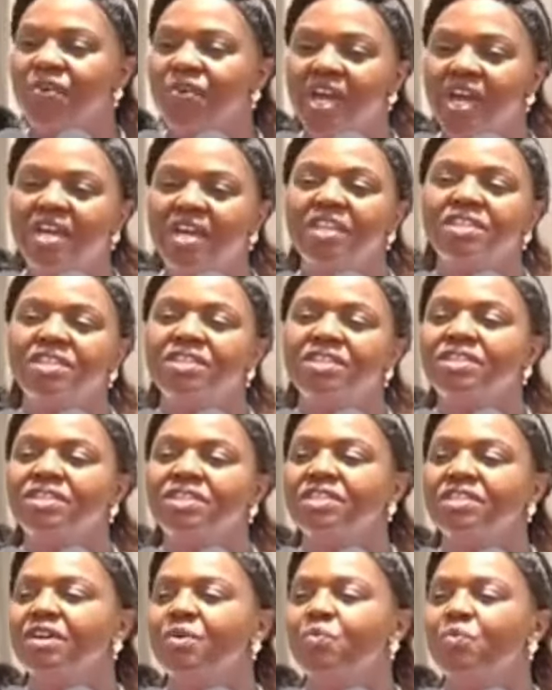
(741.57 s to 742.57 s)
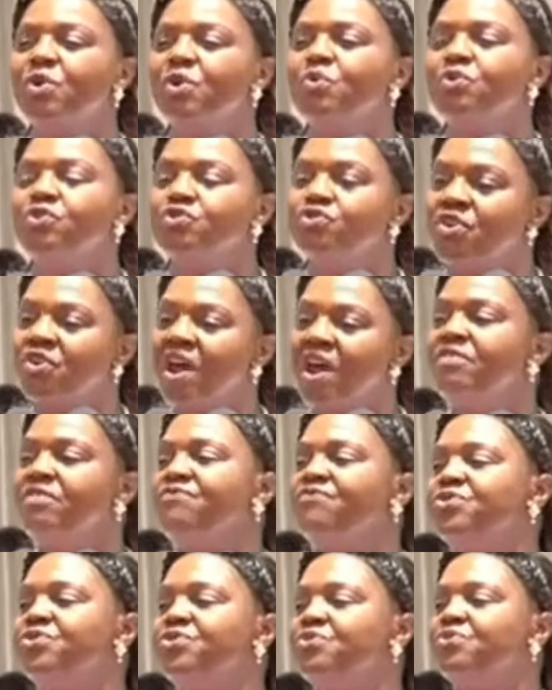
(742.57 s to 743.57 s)
Faith will
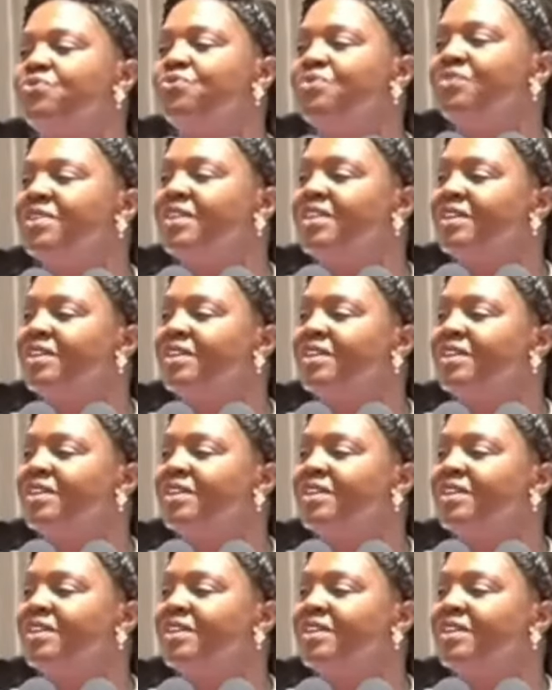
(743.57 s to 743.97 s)
drive your